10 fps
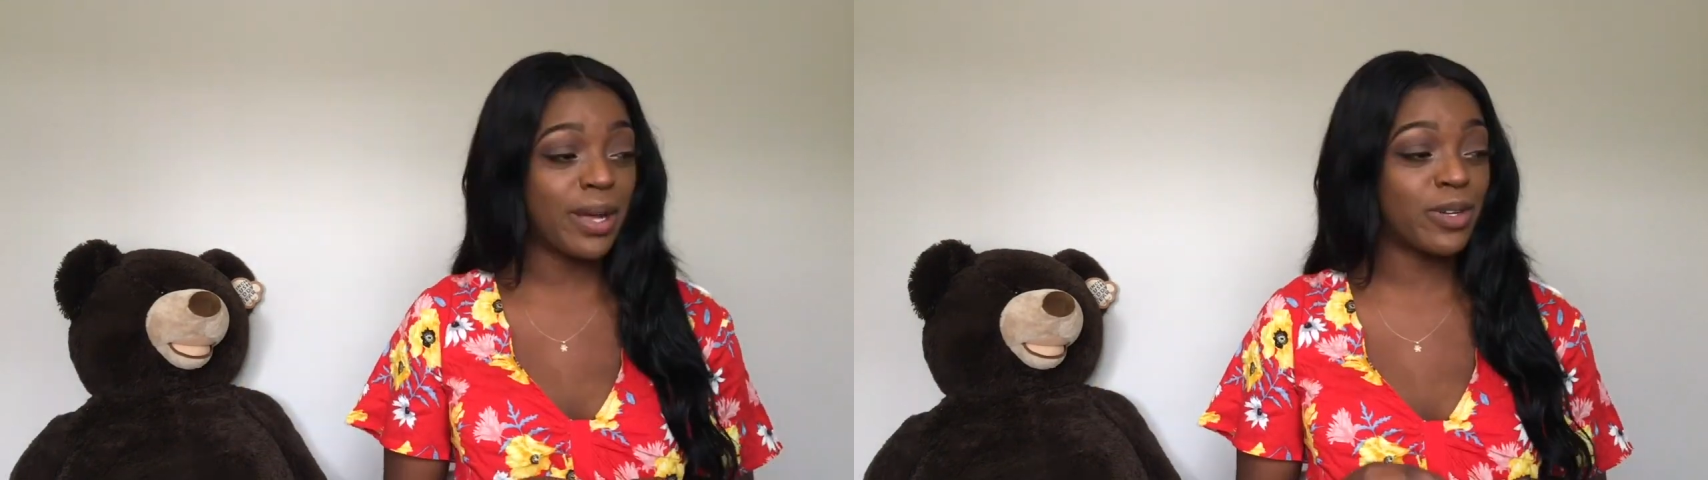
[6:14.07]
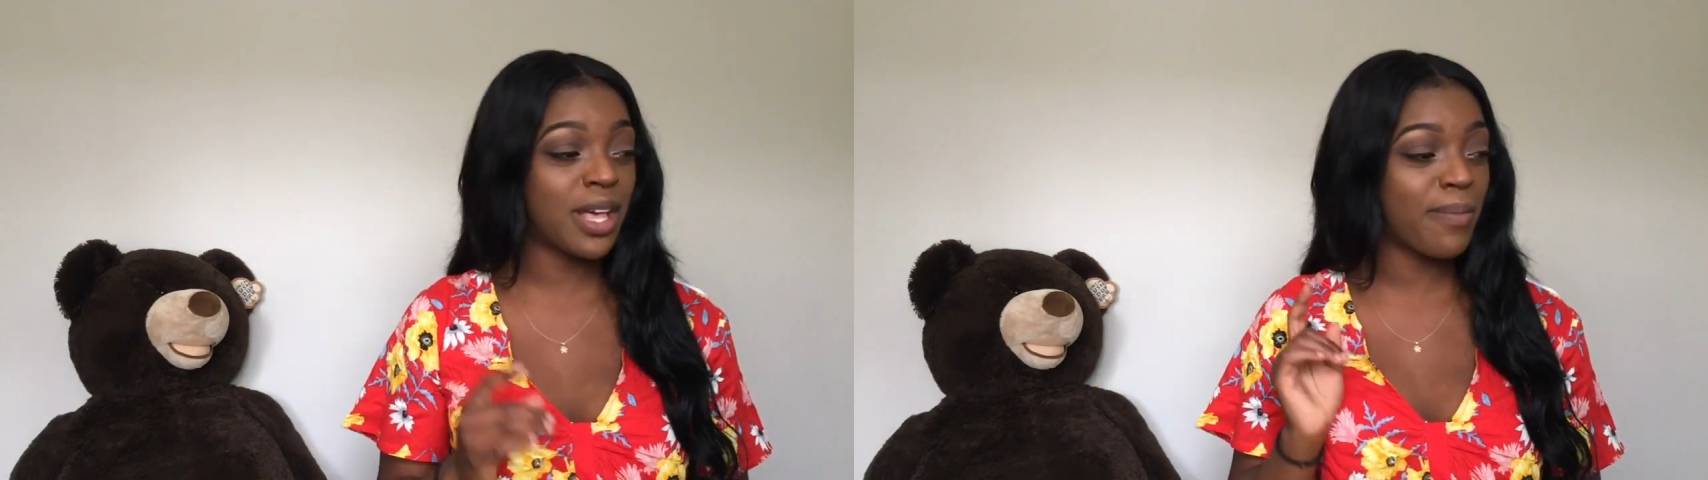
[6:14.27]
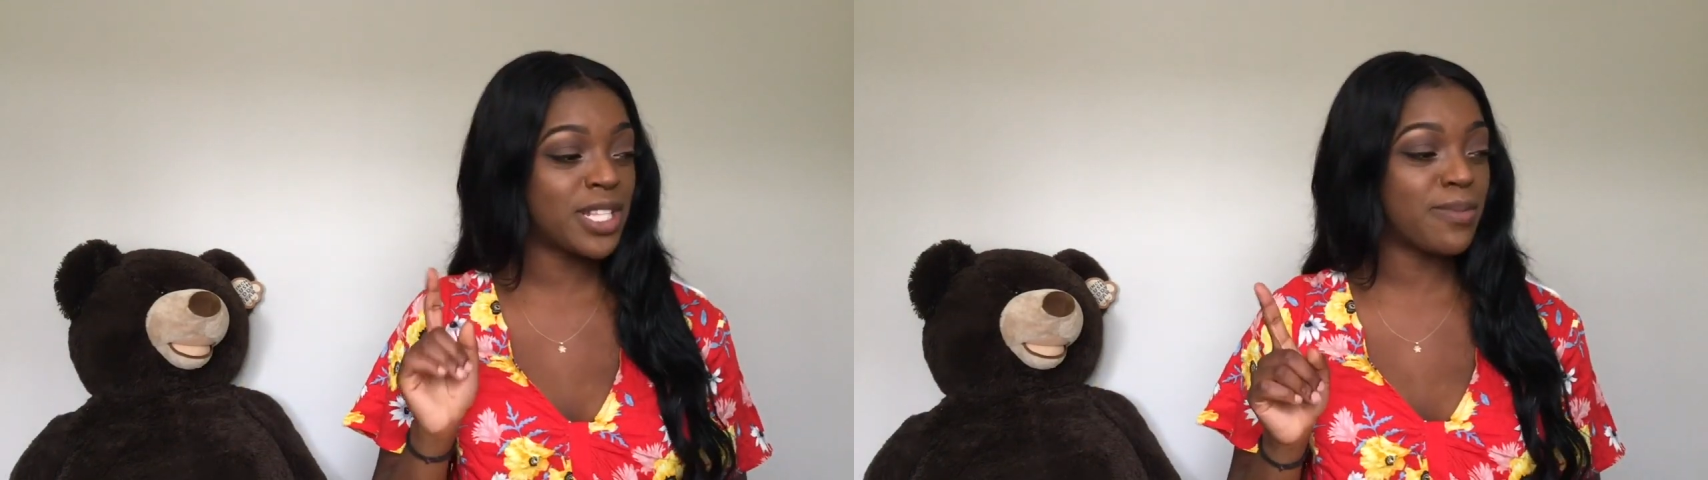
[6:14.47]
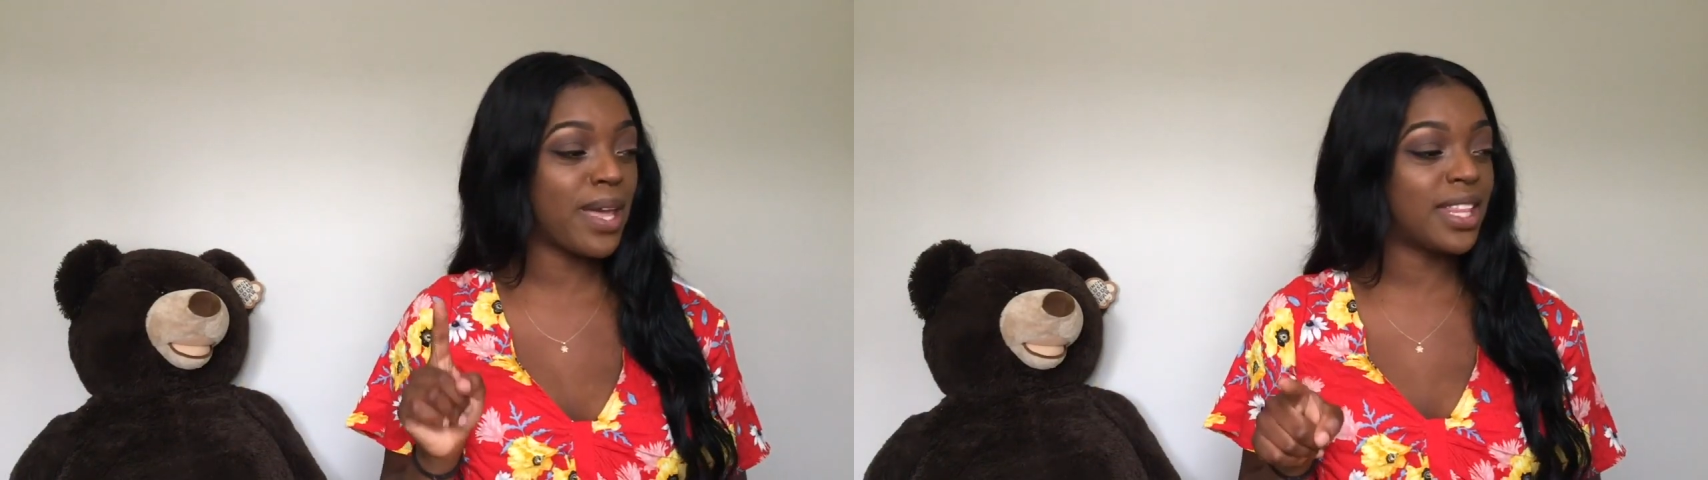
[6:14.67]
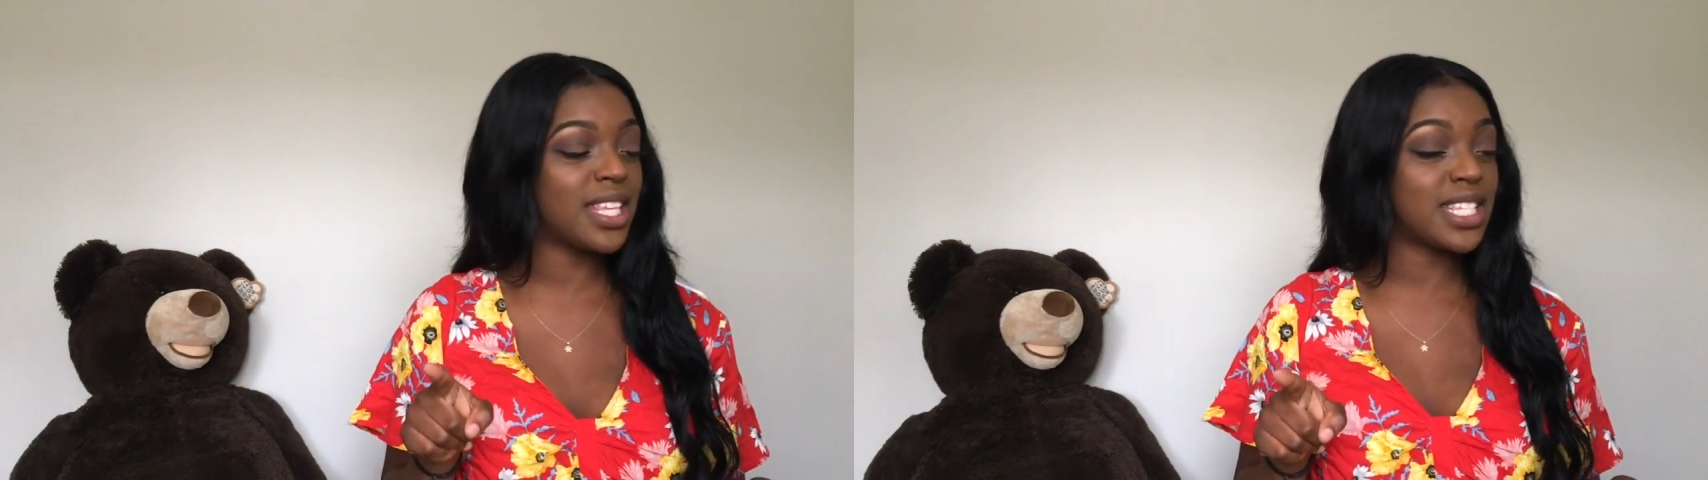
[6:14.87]
Was I meant to
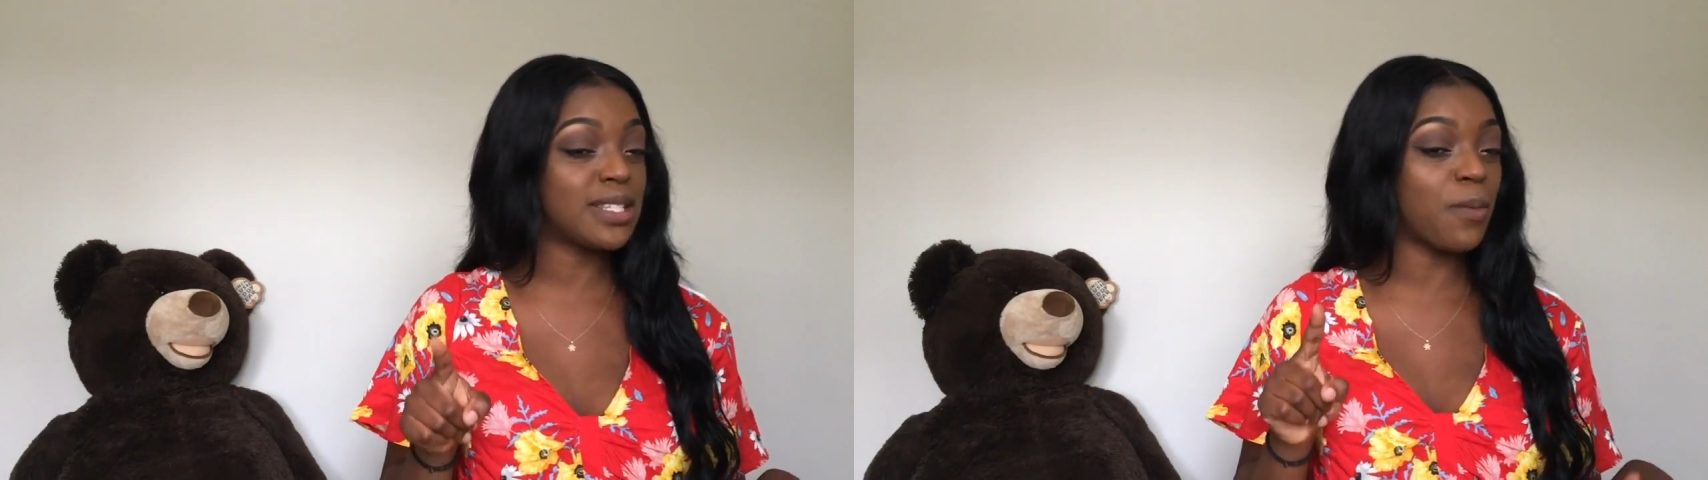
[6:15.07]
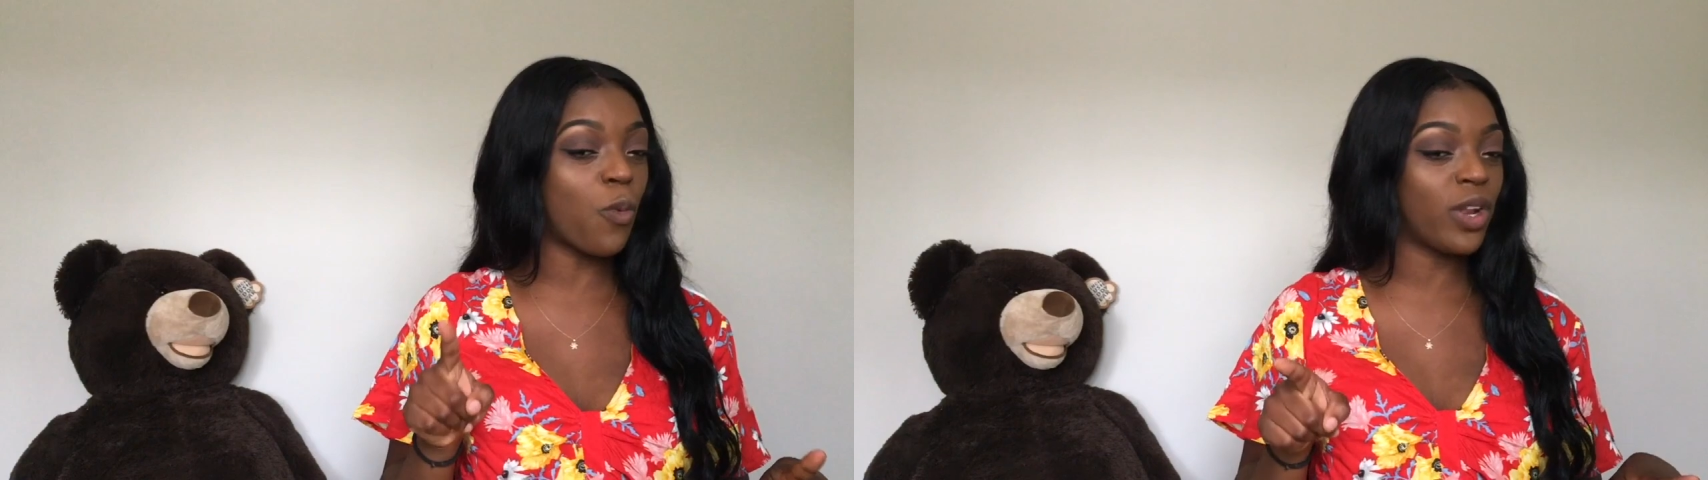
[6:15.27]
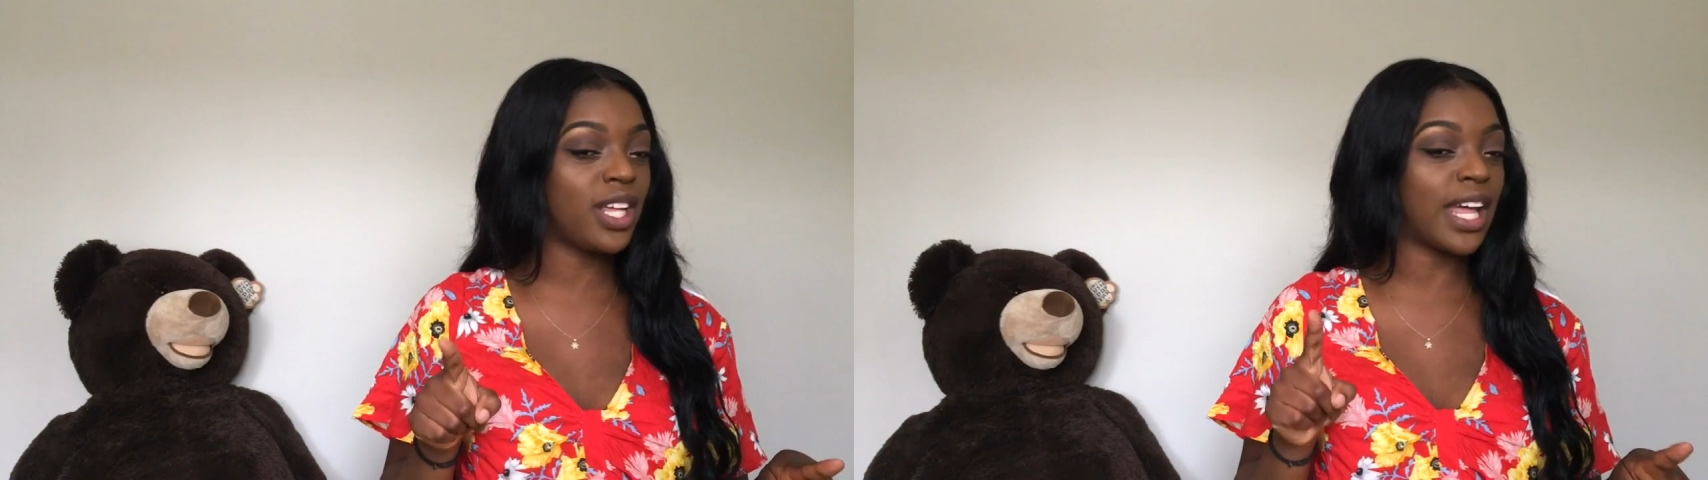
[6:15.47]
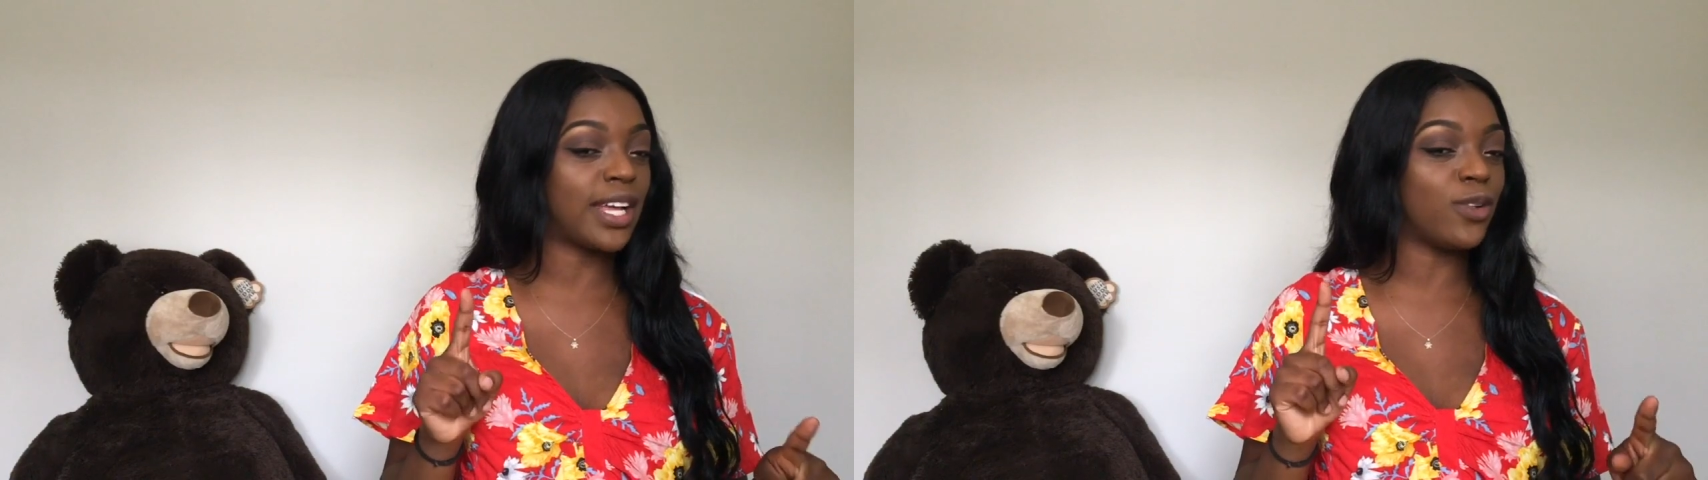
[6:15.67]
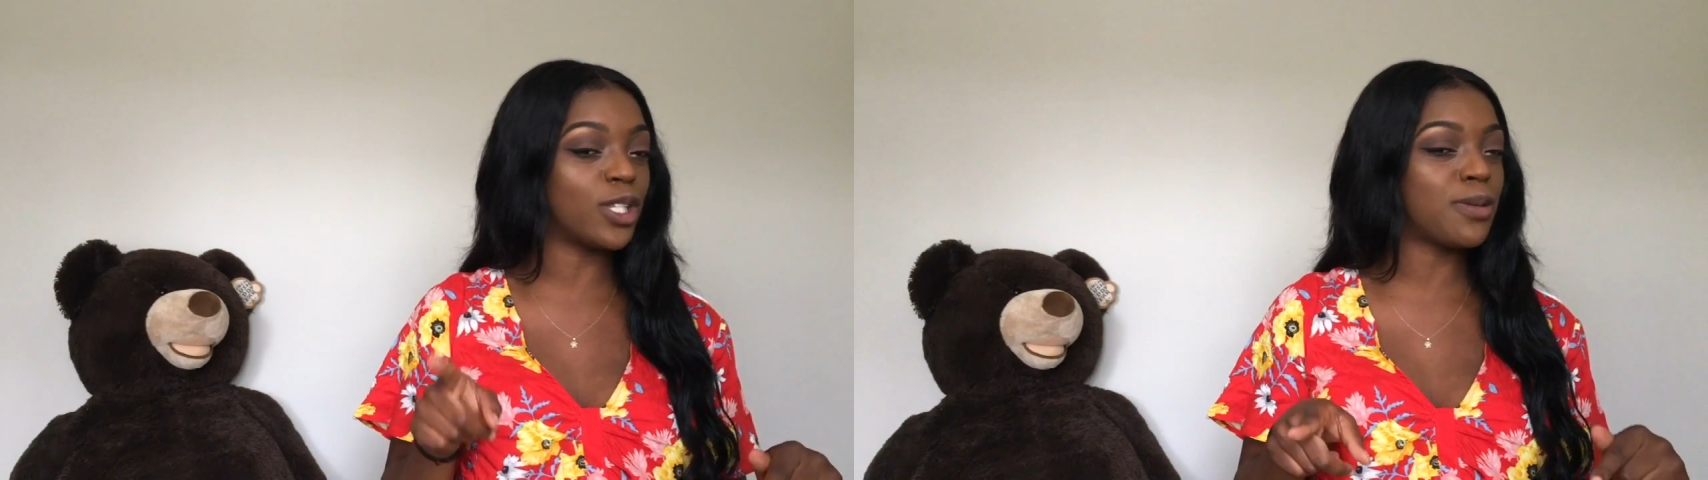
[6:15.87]
make this as a warning,
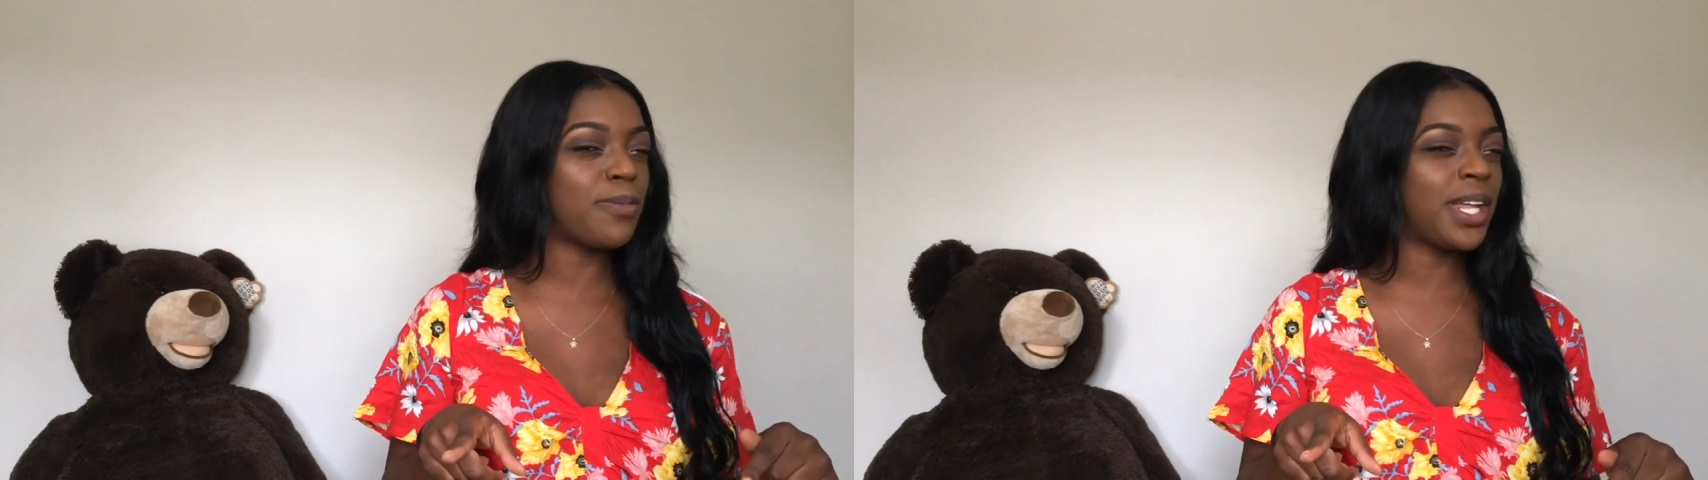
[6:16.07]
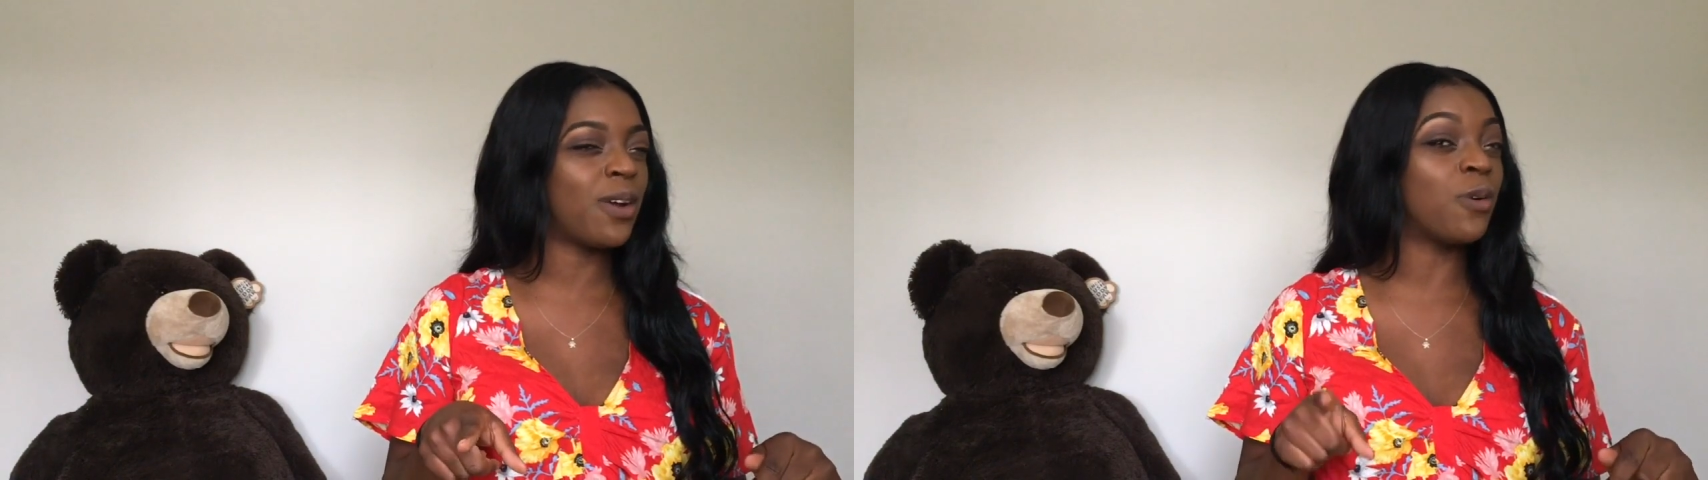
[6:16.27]
like not to be petty,